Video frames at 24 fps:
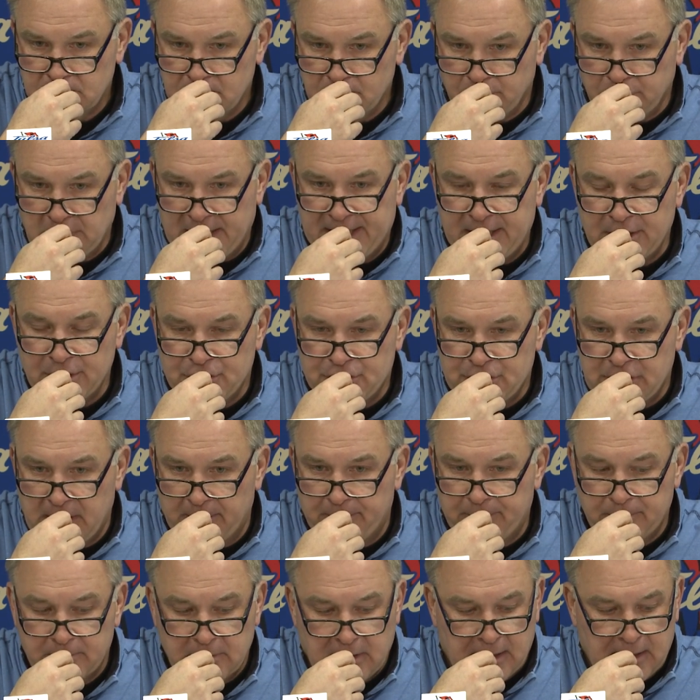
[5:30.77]

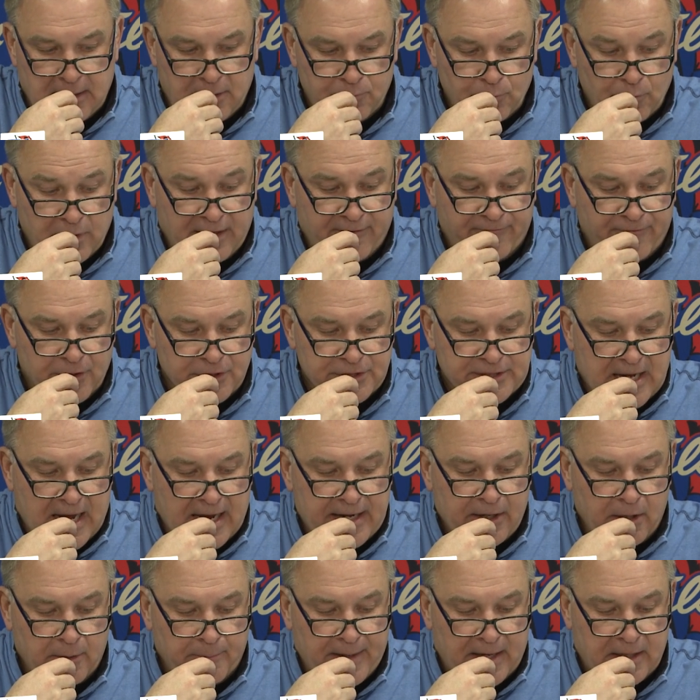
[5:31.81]
Blankenship when I first
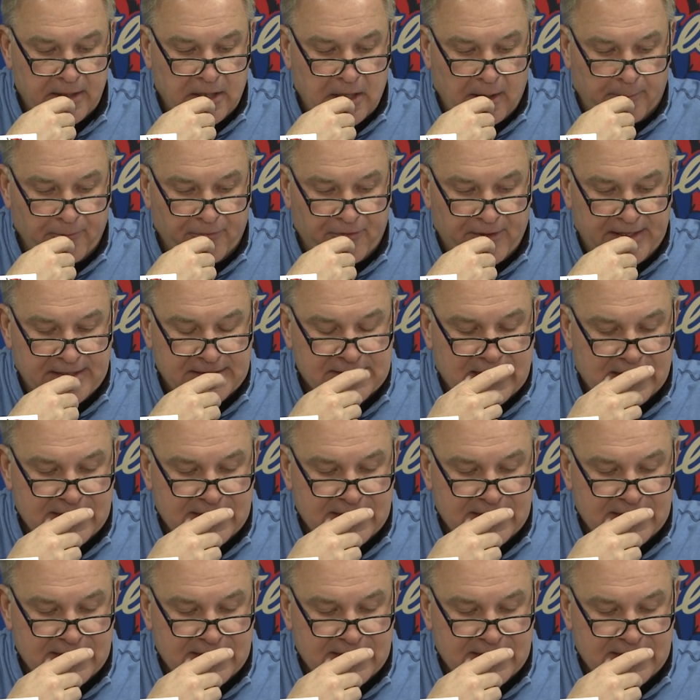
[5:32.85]
got here about a couple things.